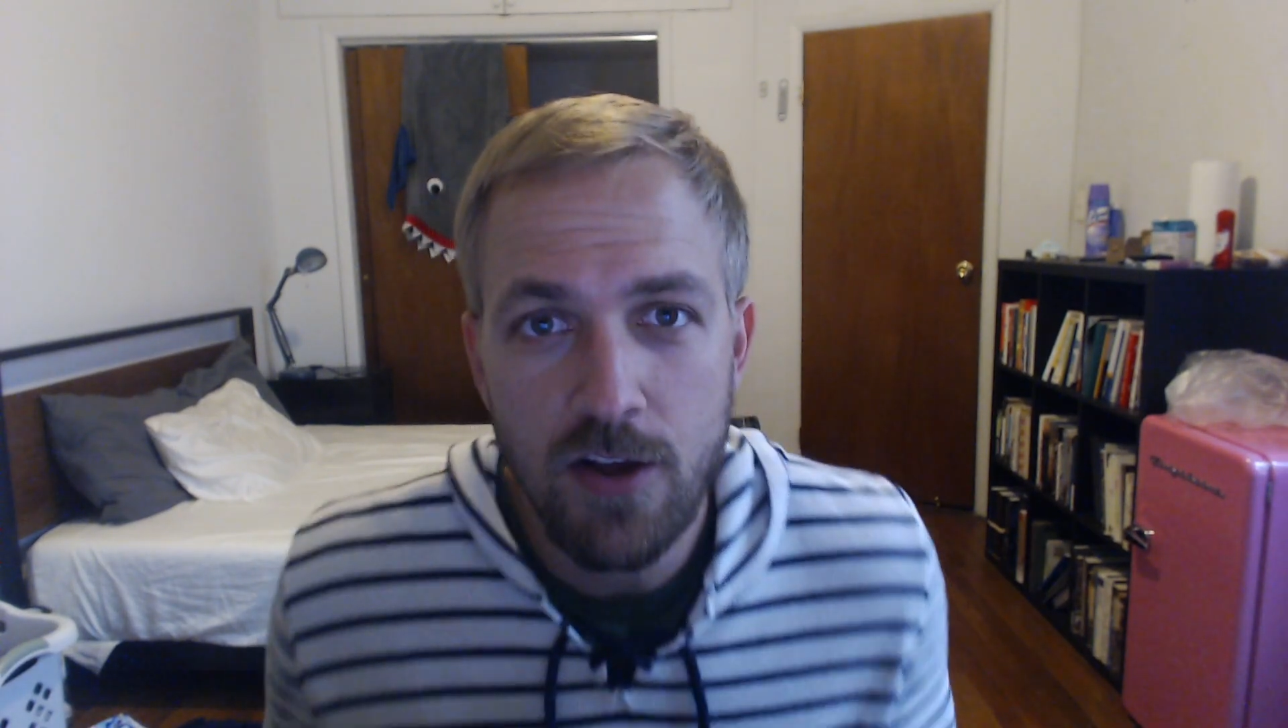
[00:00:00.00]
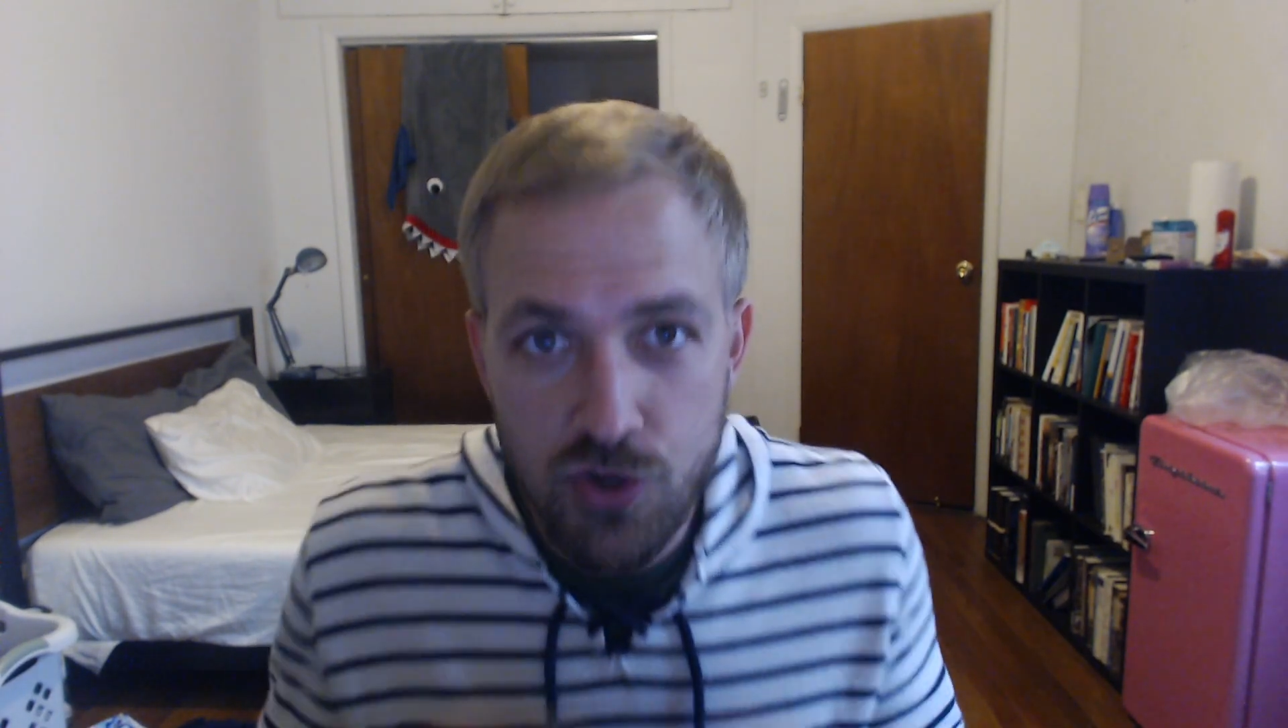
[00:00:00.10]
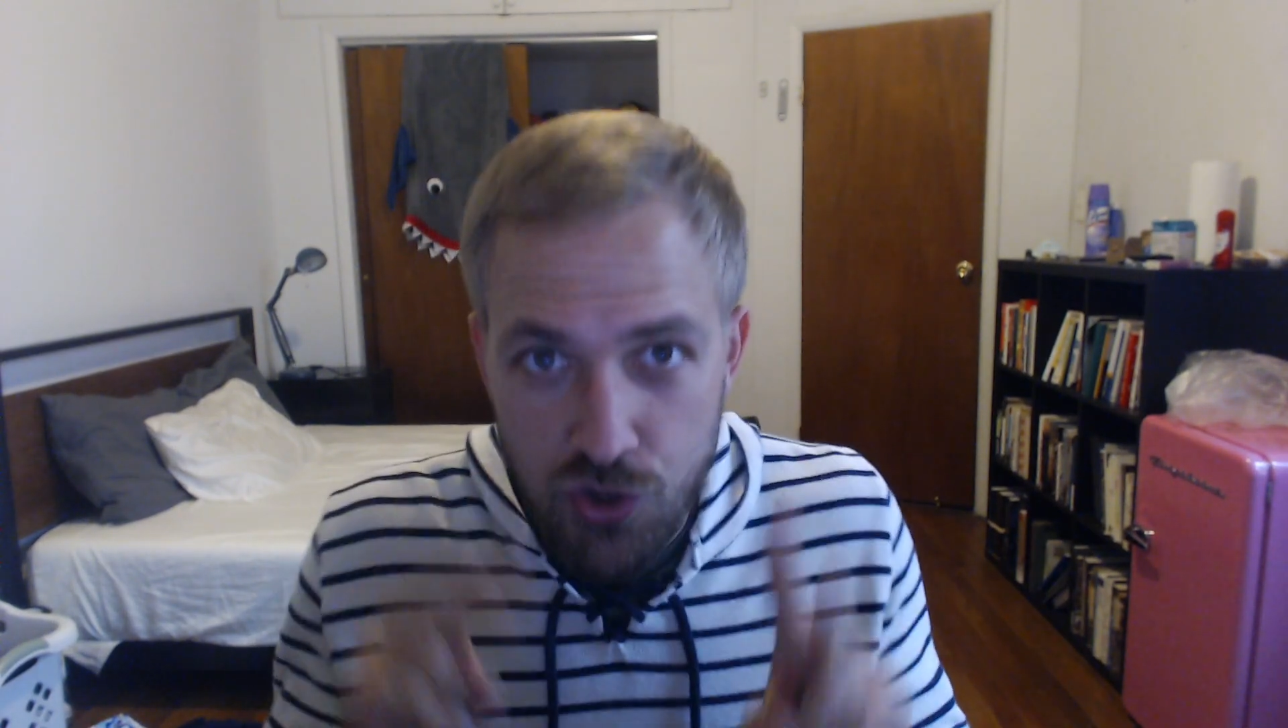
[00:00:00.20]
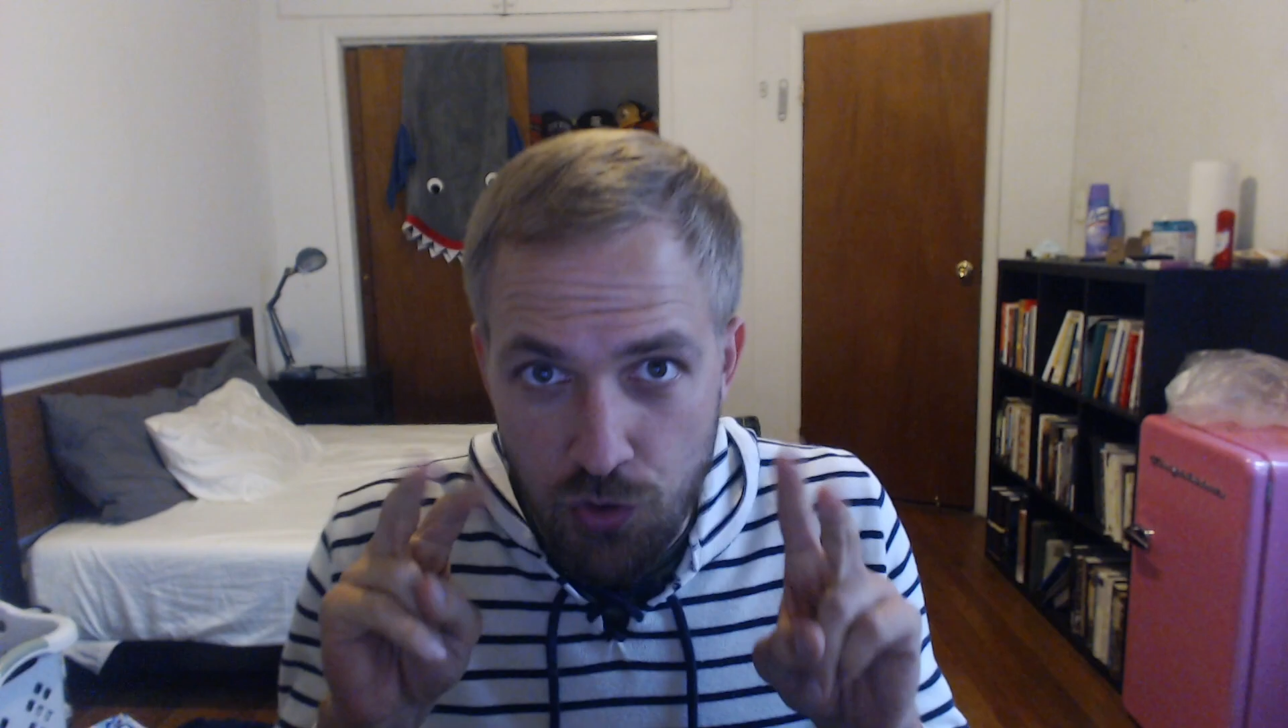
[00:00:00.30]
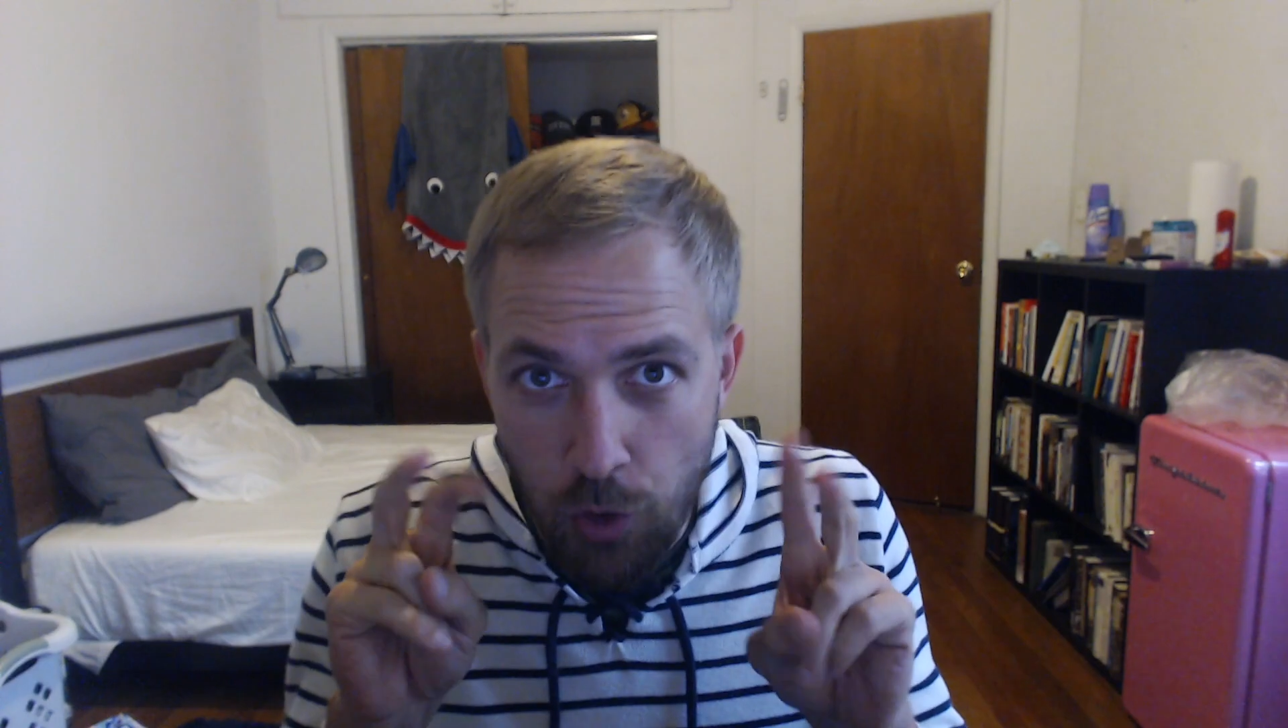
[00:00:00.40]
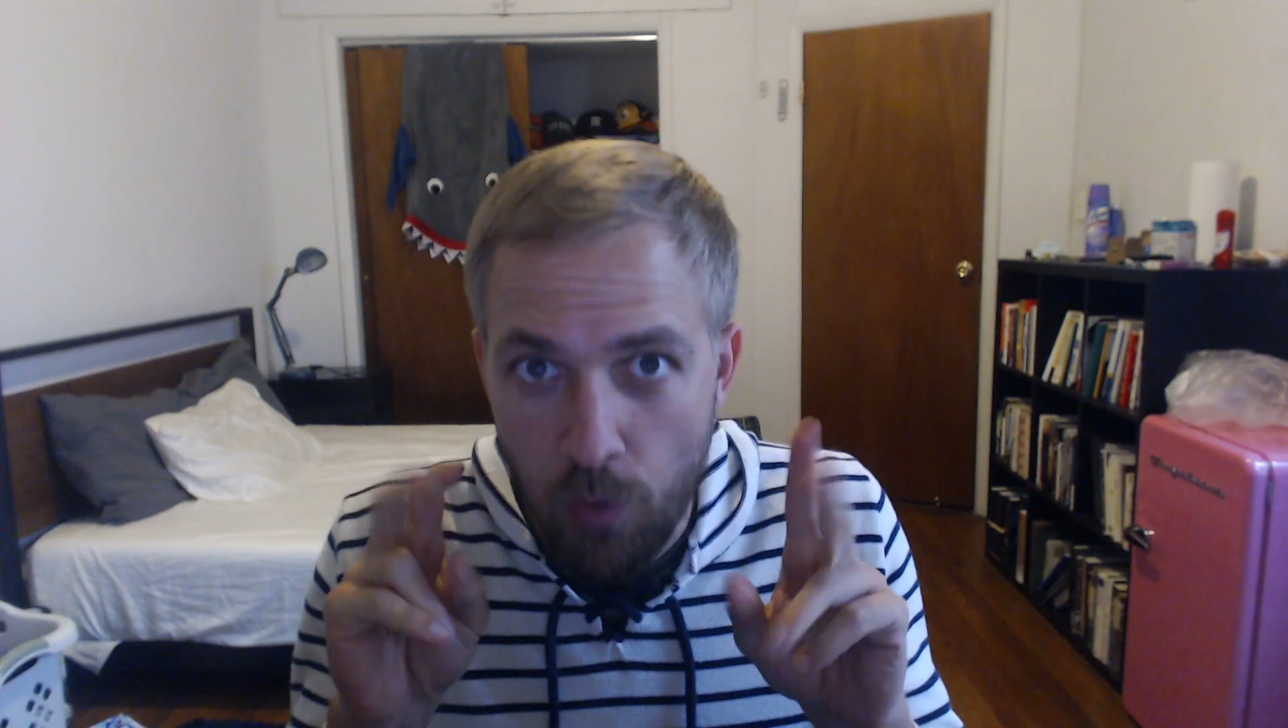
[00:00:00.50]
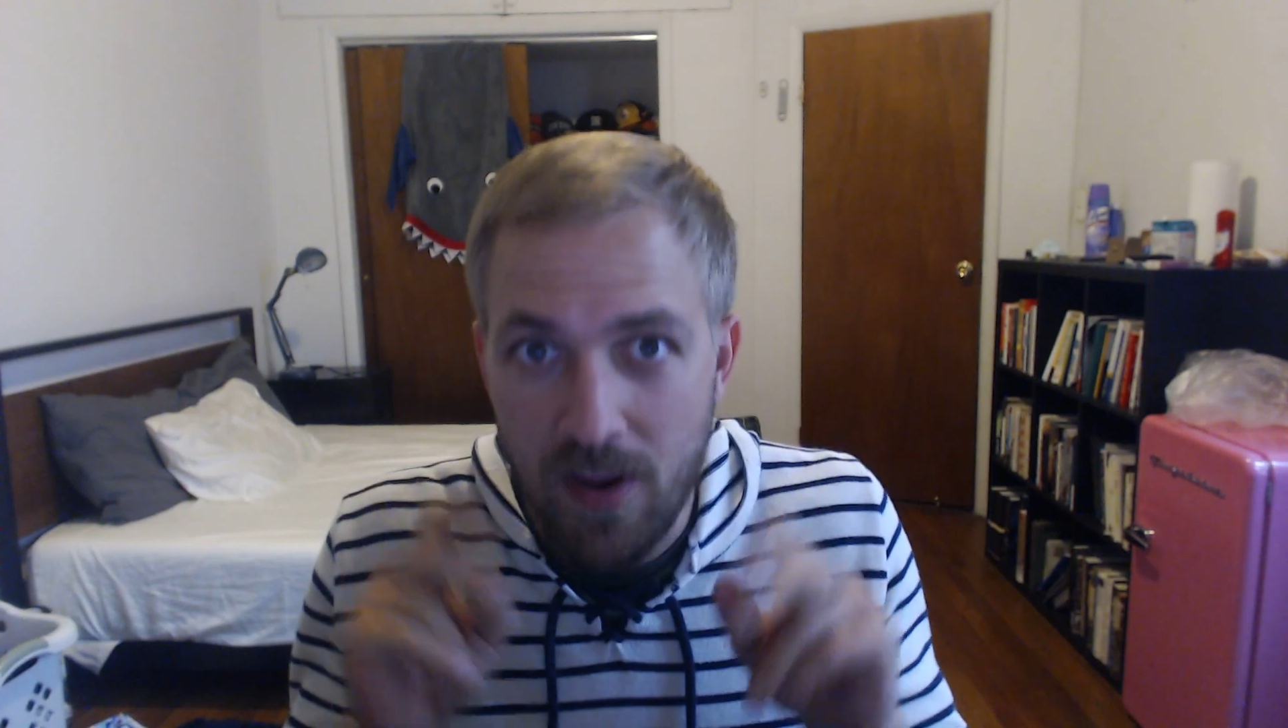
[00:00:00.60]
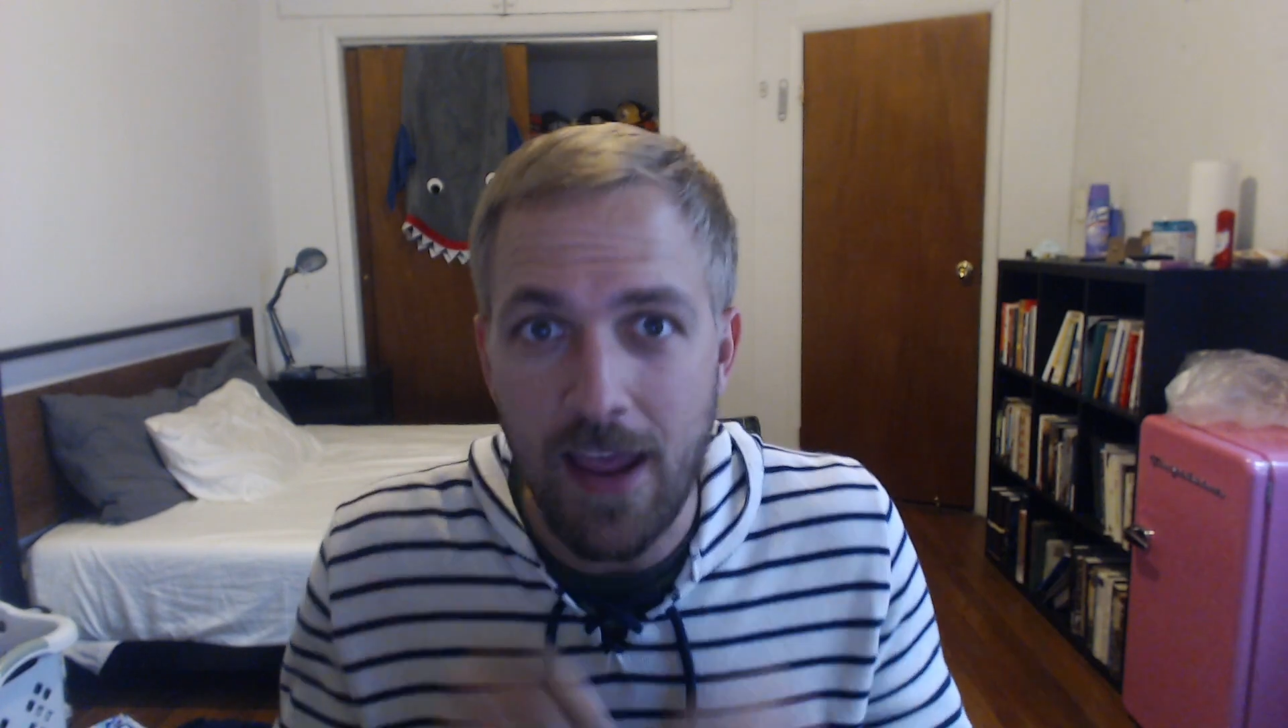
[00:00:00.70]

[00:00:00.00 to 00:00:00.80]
true